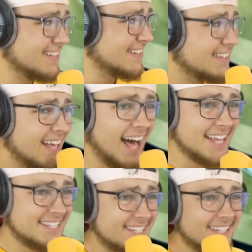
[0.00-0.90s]

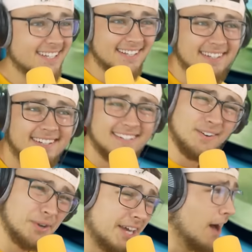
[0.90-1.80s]
Guys,
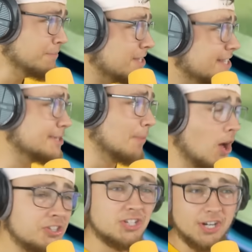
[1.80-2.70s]
when it comes to this
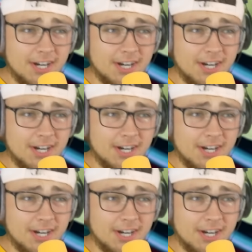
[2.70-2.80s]
monster,